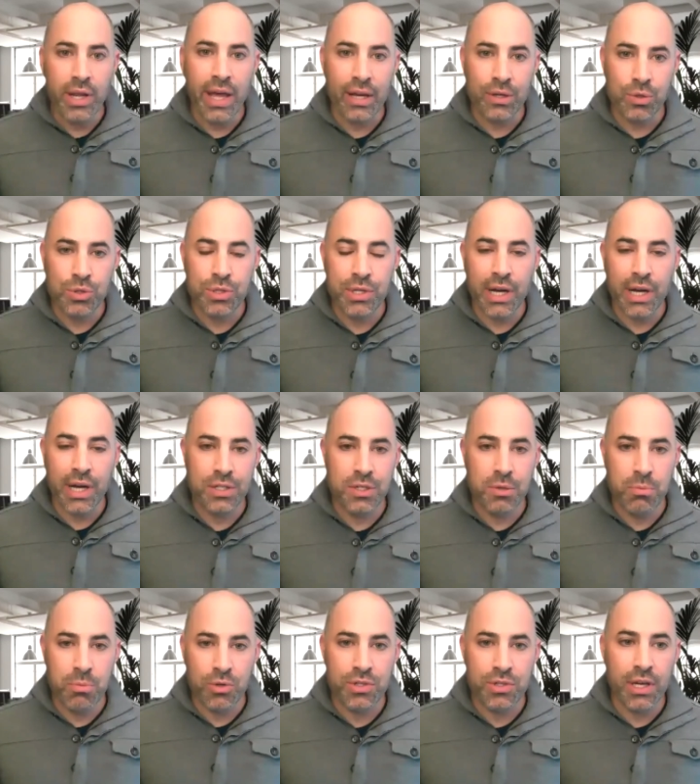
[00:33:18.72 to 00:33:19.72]
exercises in
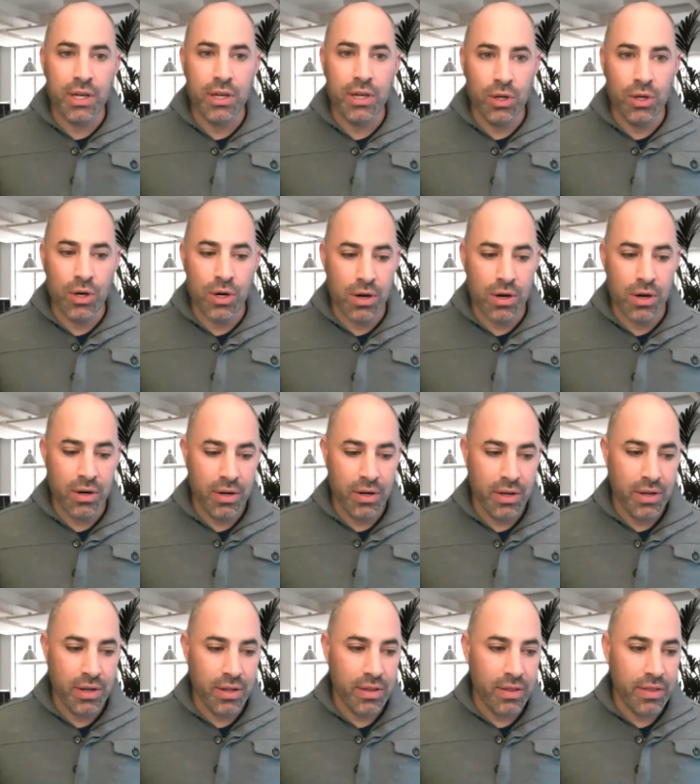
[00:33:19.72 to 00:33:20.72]
particular
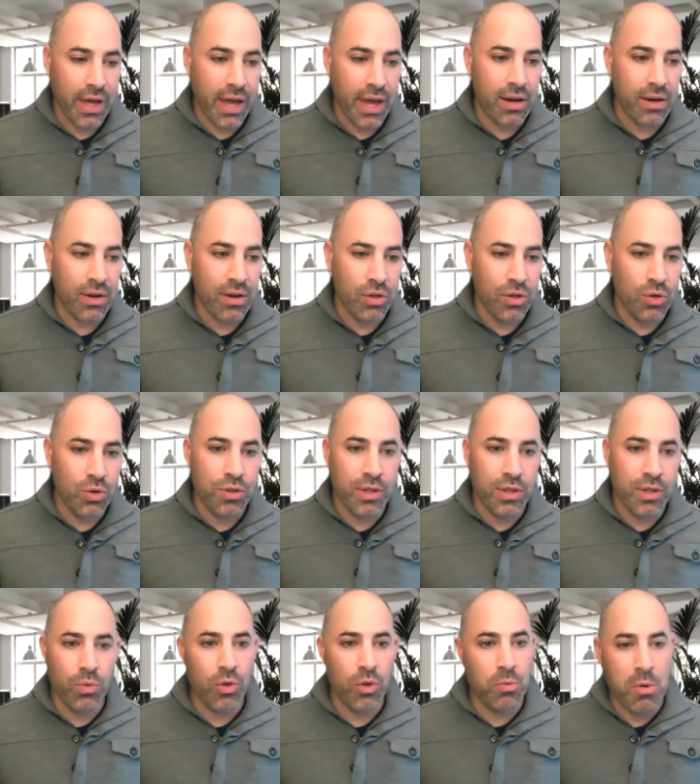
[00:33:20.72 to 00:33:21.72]
that you
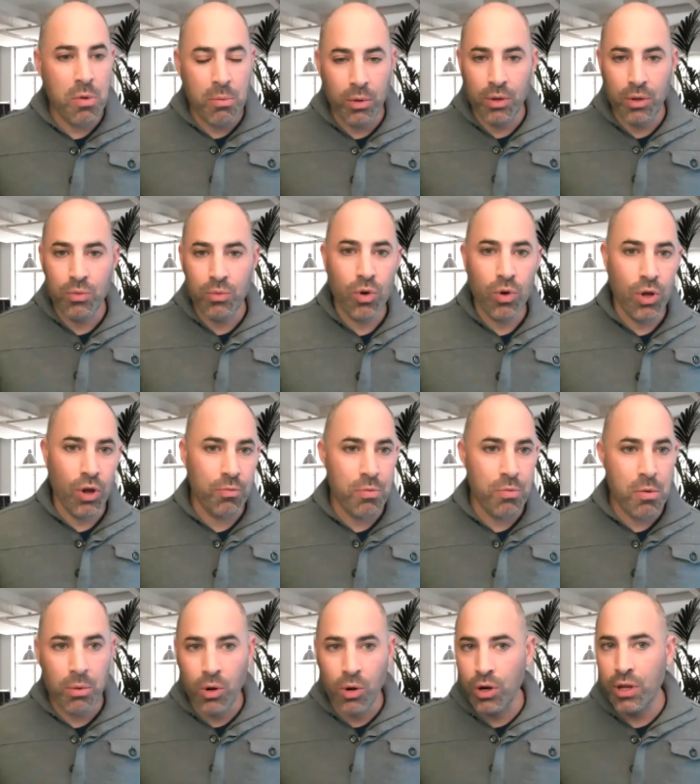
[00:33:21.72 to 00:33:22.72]
think, whether people
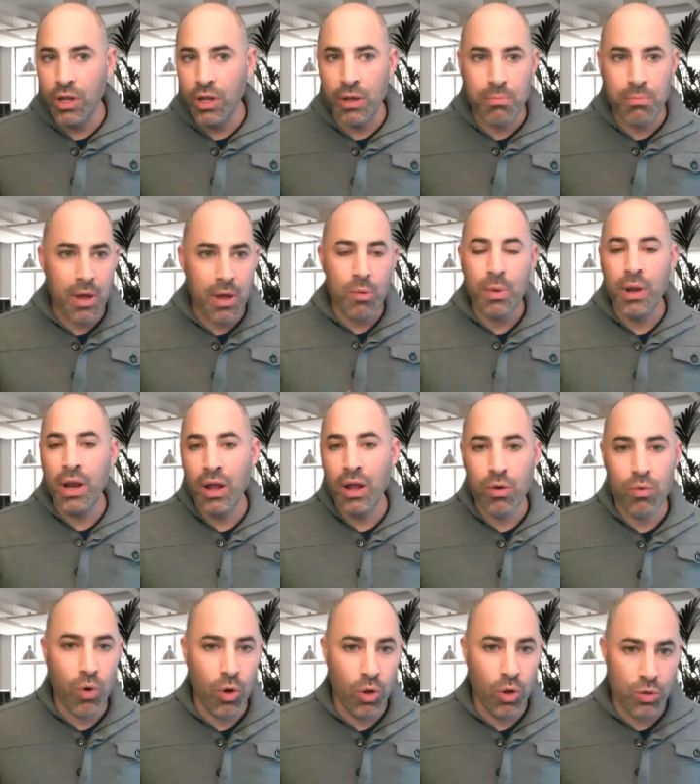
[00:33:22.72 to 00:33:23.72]
may or may not
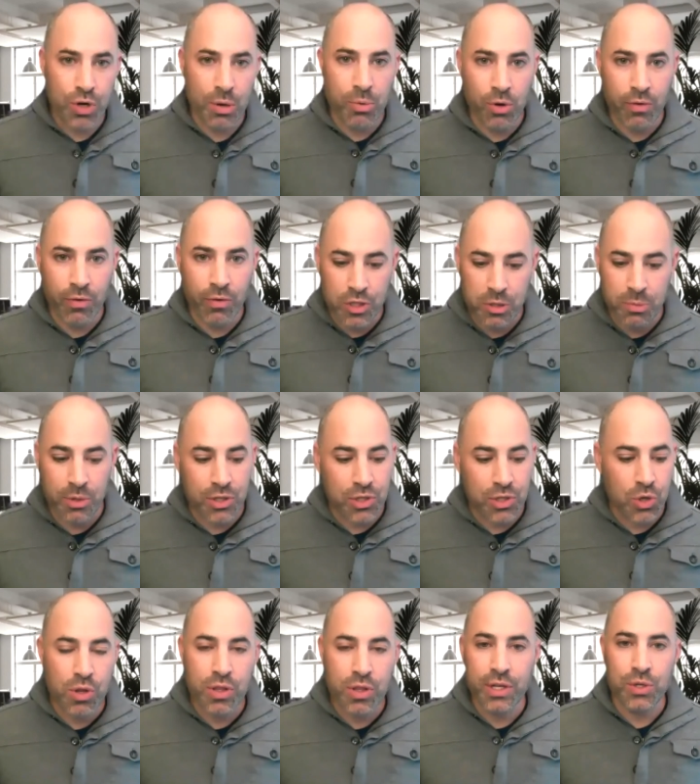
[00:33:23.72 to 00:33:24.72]
enroll in Draper University, but
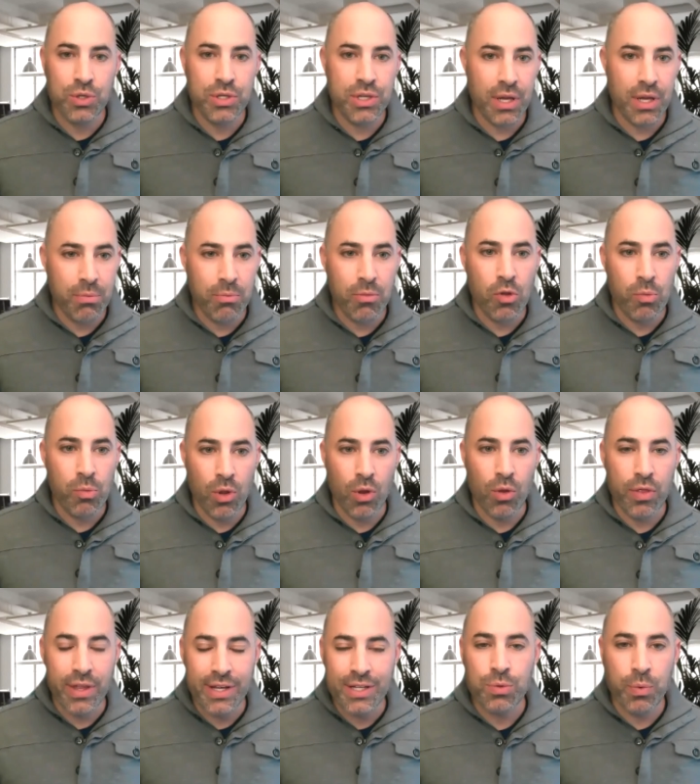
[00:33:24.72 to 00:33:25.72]
certain things you say,
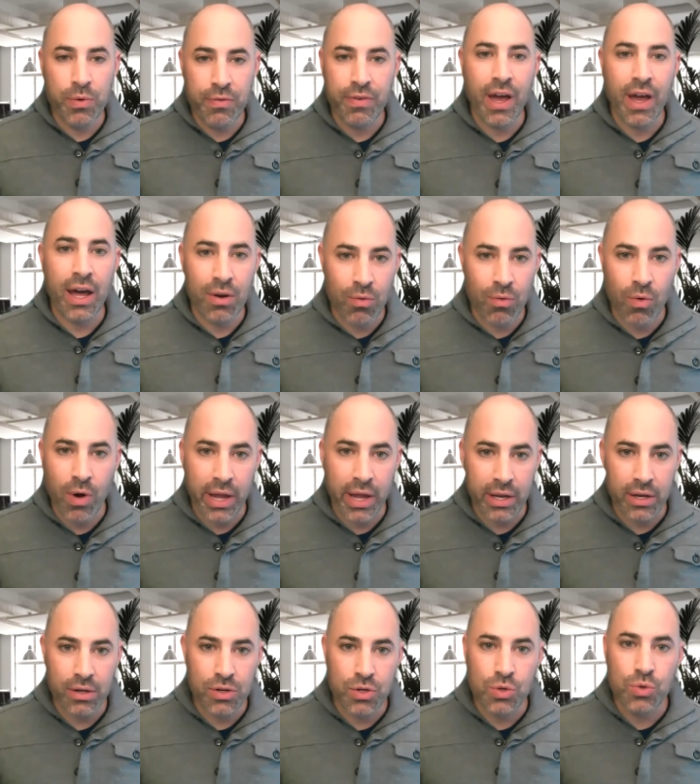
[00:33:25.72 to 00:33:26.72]
this we've gotten right,
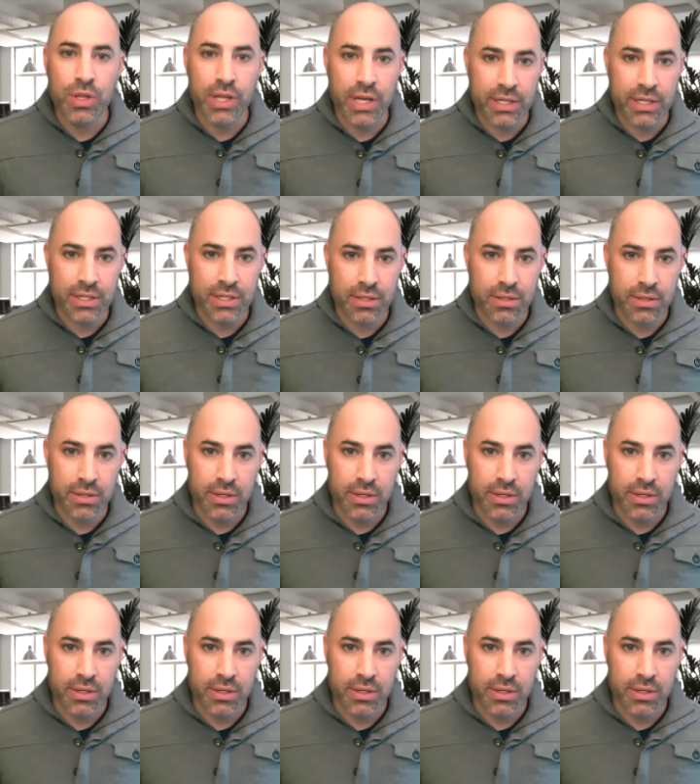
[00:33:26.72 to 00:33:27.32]
do this?